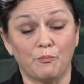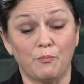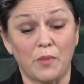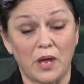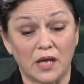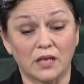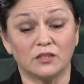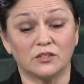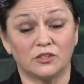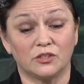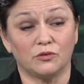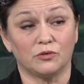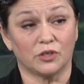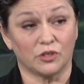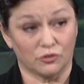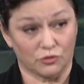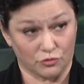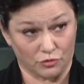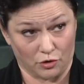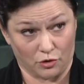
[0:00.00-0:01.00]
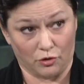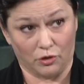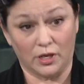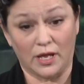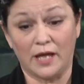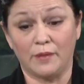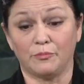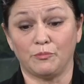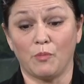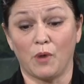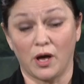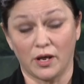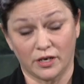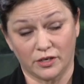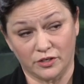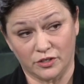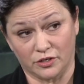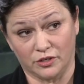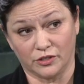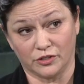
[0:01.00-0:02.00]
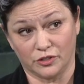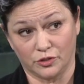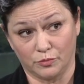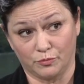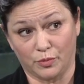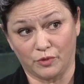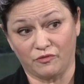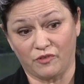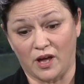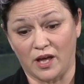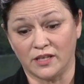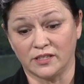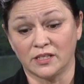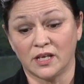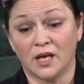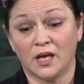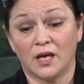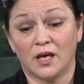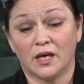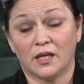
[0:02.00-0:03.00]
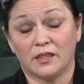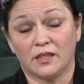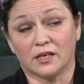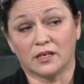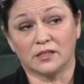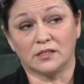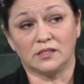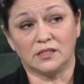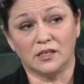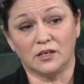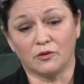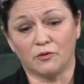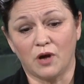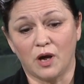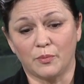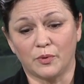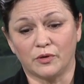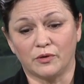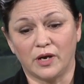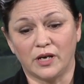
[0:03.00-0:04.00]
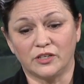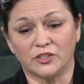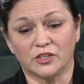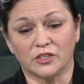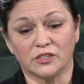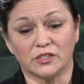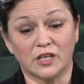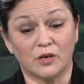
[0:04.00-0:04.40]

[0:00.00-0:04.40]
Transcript: meant to control and monitor and supervise the casino operations.